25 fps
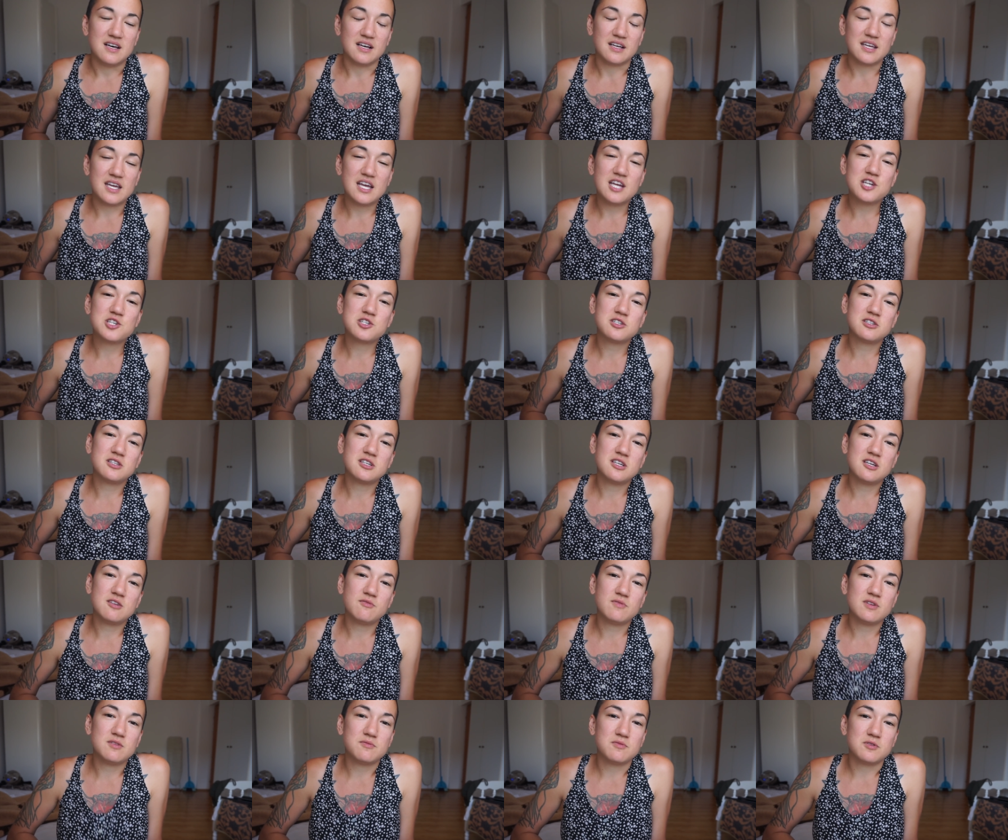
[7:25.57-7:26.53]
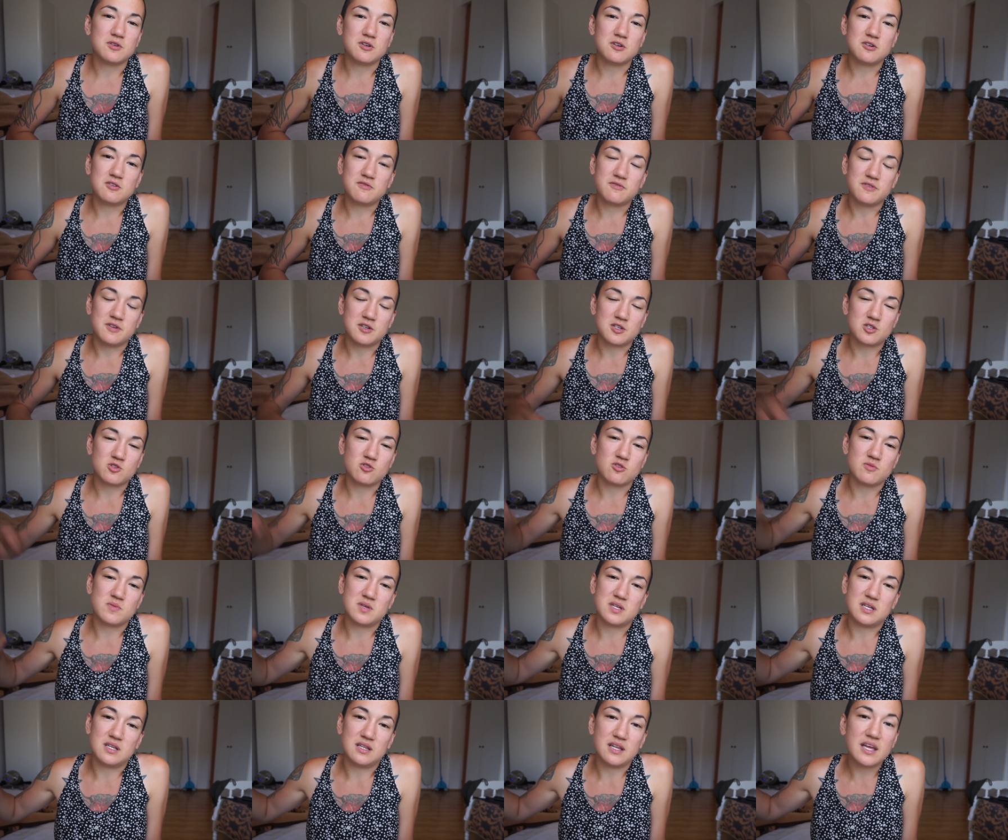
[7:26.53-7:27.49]
Occasionally we will go for a swim
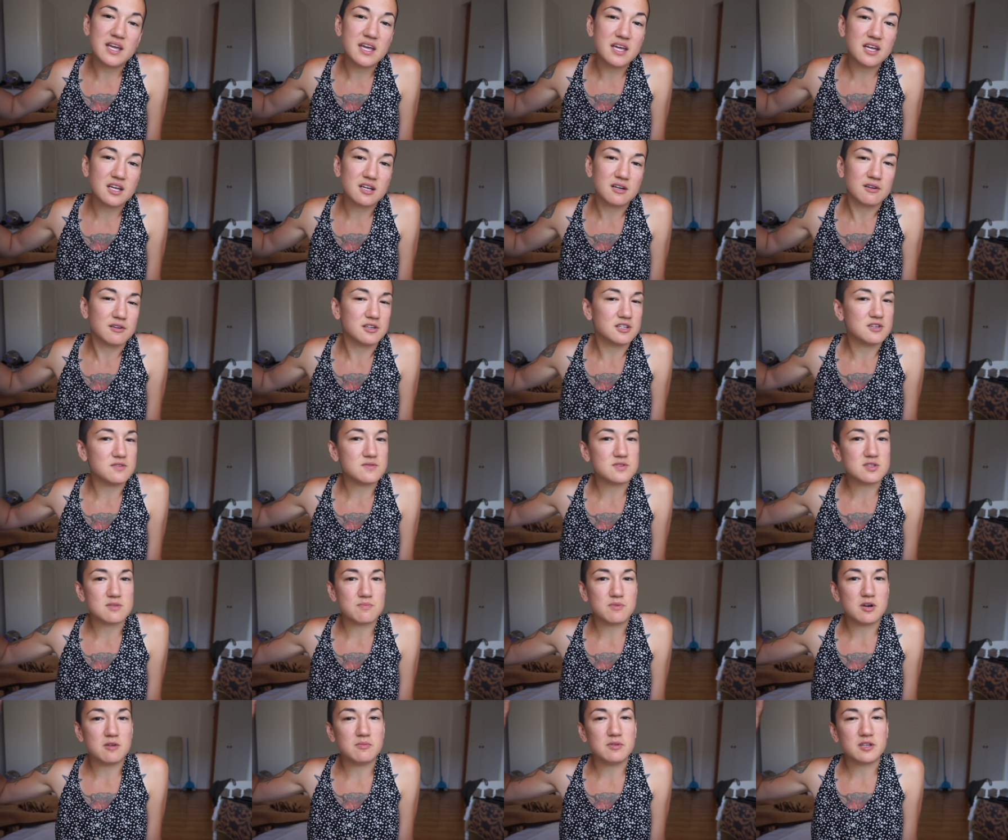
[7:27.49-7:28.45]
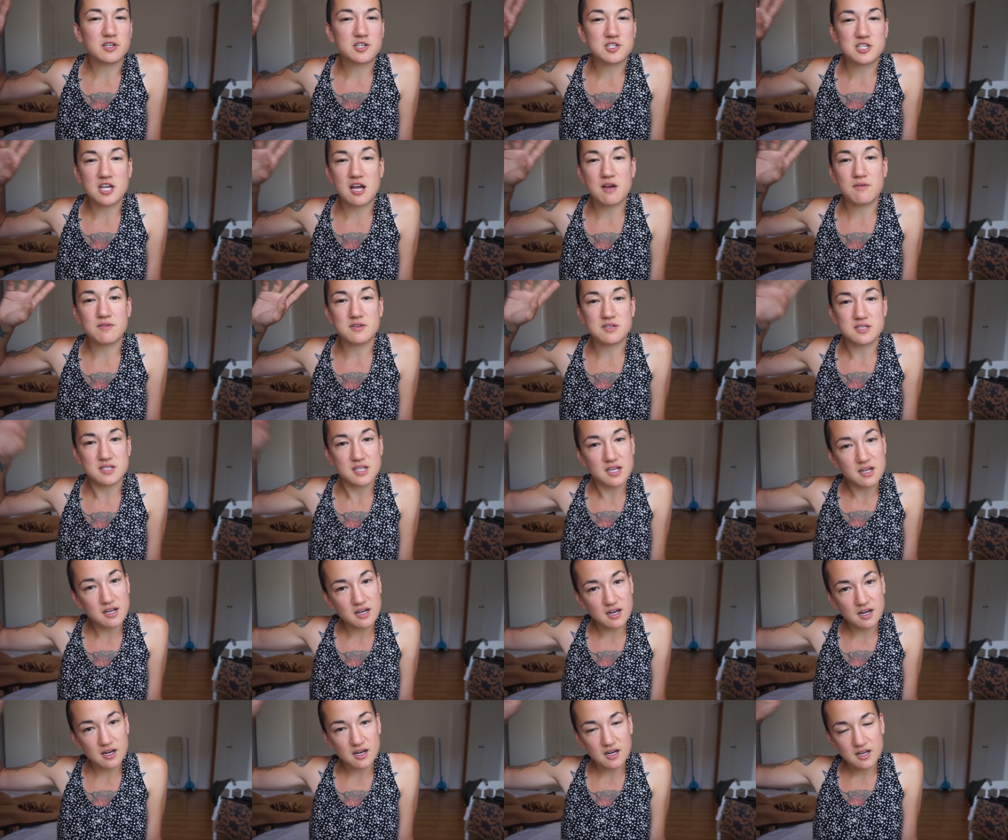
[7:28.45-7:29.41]
in a lake or use the public showers
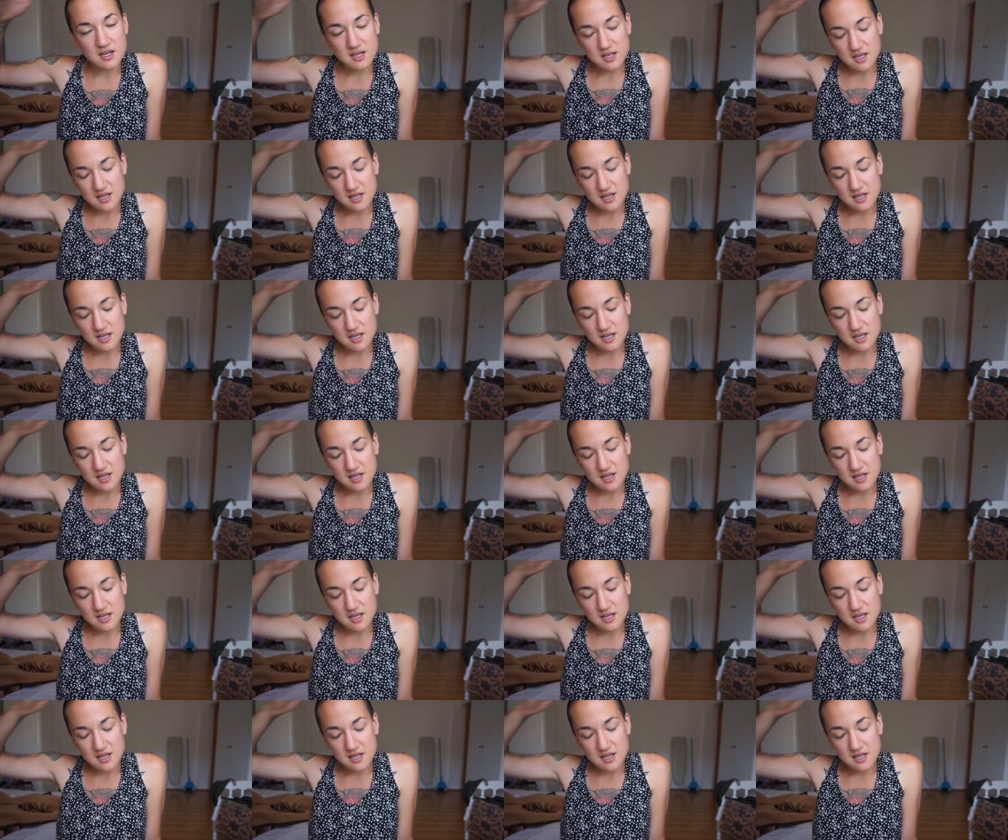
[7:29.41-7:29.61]
there,